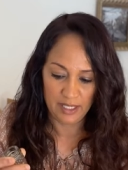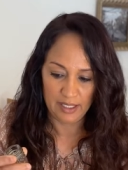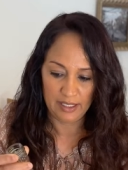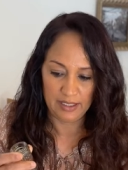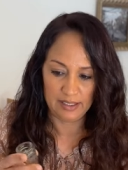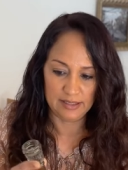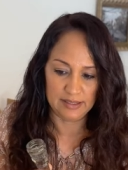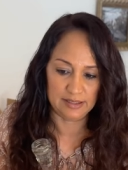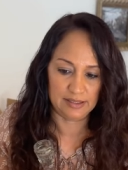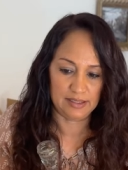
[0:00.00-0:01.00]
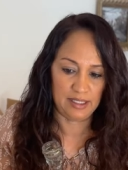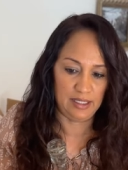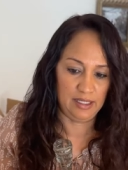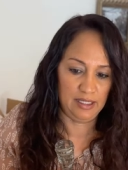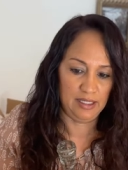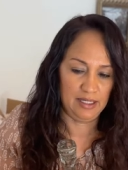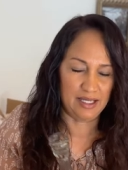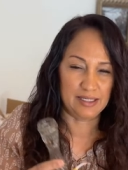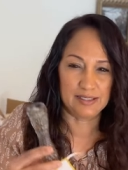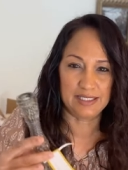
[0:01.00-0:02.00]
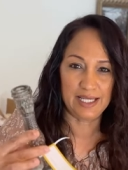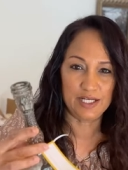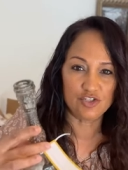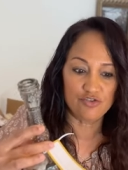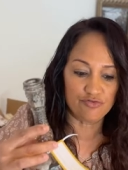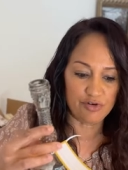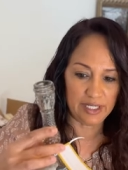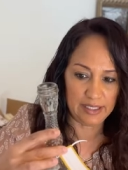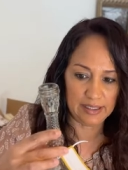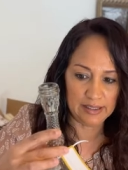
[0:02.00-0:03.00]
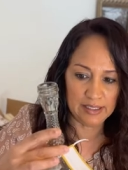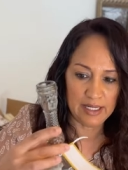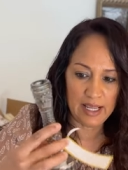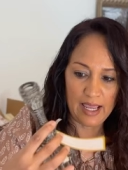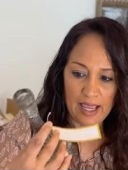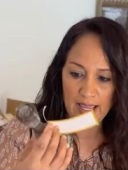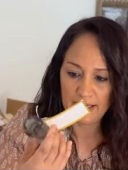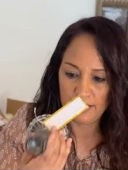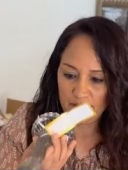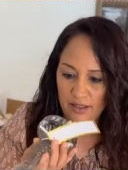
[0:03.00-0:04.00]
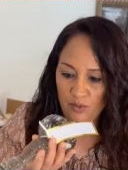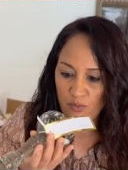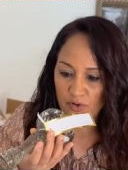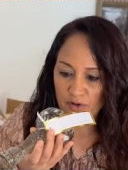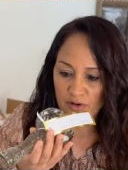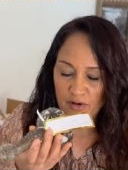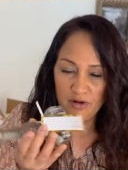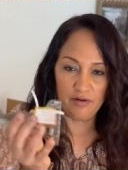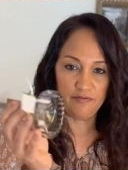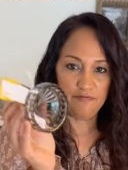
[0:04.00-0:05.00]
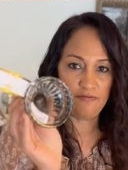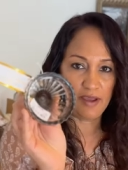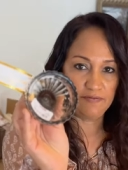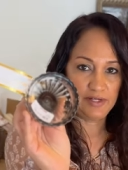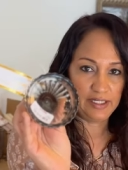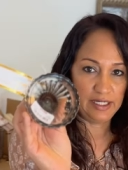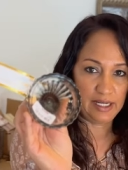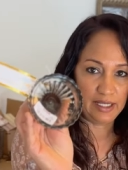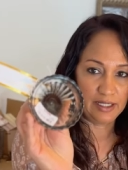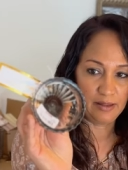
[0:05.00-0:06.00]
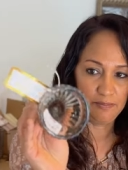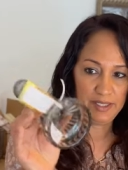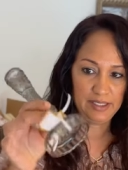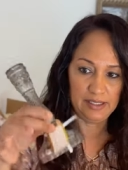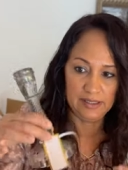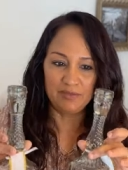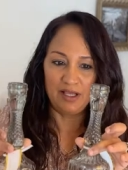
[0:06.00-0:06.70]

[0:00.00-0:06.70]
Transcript: It is like a sage green, and they were $5.99 a piece.